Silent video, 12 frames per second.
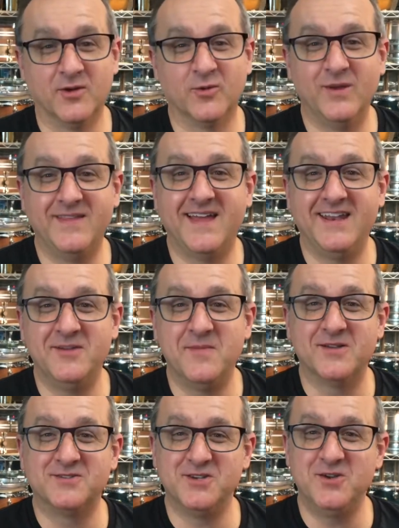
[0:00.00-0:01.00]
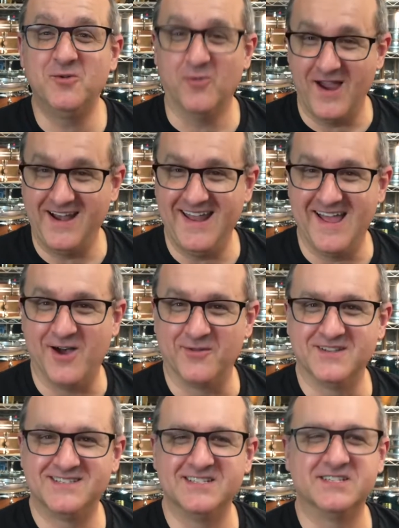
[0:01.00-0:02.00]
to read that email to you right now.
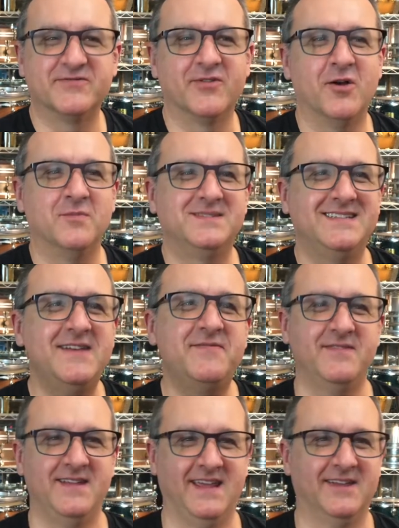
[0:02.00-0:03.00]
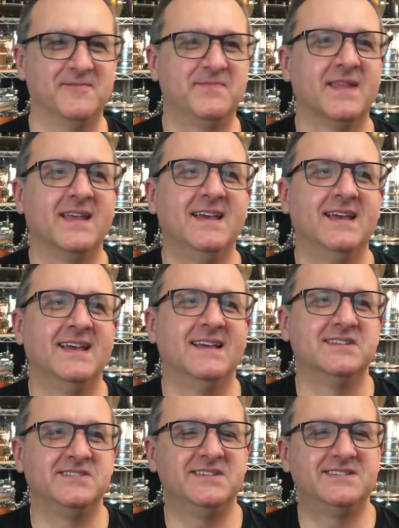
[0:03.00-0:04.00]
This is from Tiffany.
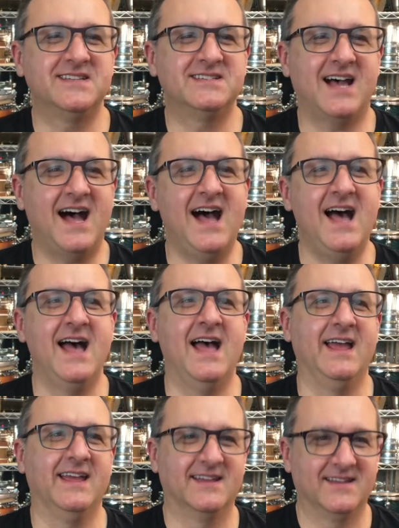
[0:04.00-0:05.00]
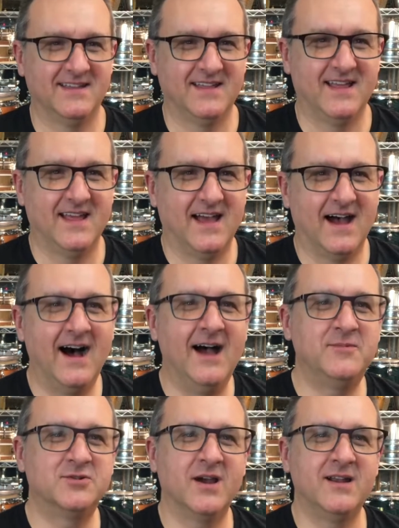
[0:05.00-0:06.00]
She says, "Hi, I'm
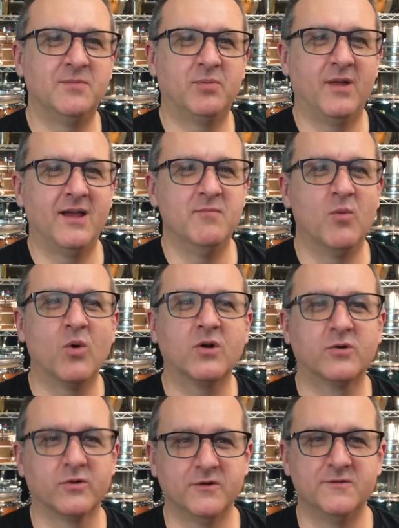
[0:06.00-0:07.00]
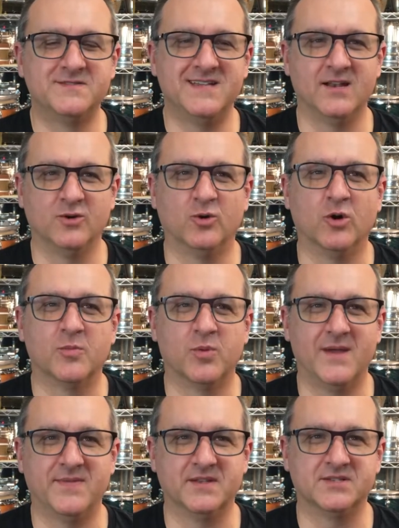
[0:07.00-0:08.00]
trying to play more grooves that
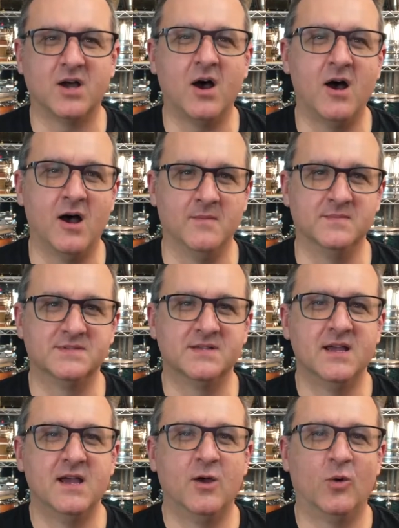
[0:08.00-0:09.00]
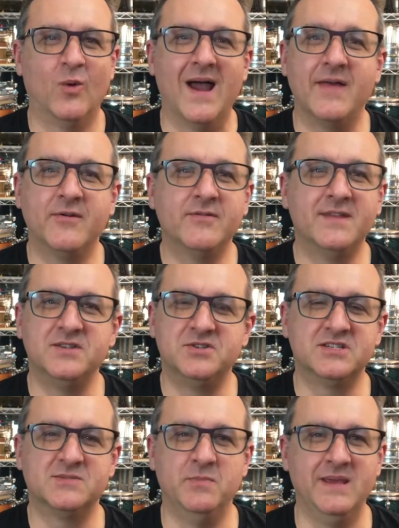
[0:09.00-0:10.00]
incorporate the toms rather than
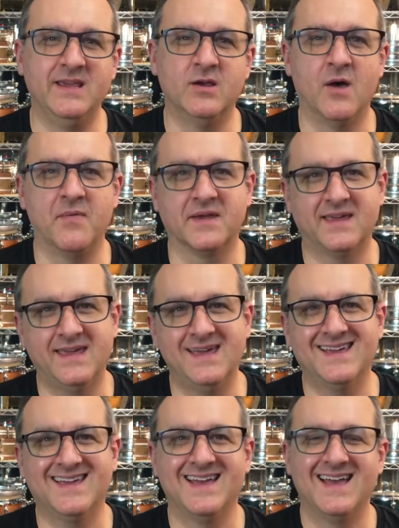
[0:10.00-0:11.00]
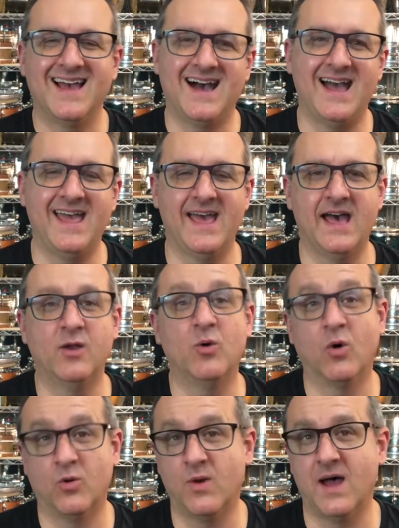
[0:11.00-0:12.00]
just being on the kick, hi-hat,
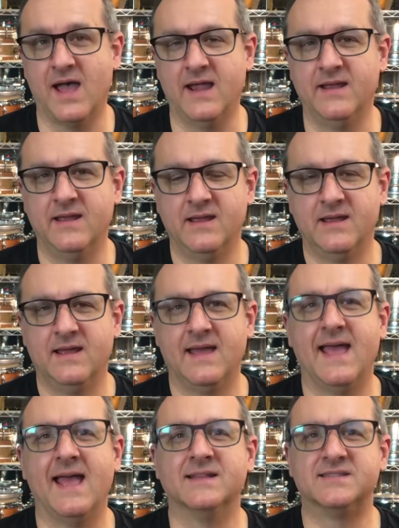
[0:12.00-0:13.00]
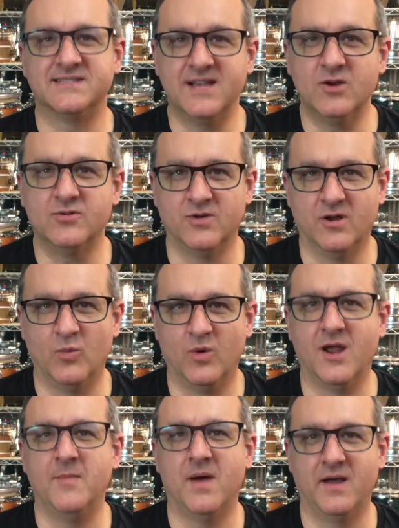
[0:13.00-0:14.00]
or ride and snare drum when
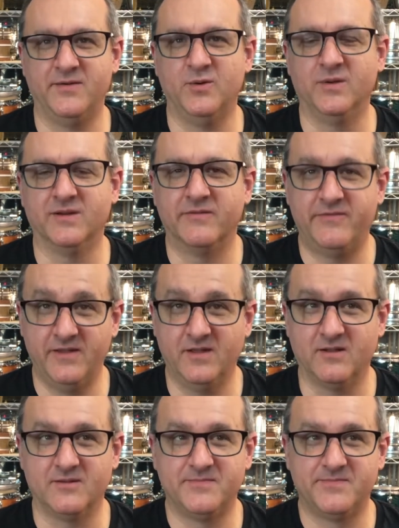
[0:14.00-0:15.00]
I'm not doing a fill.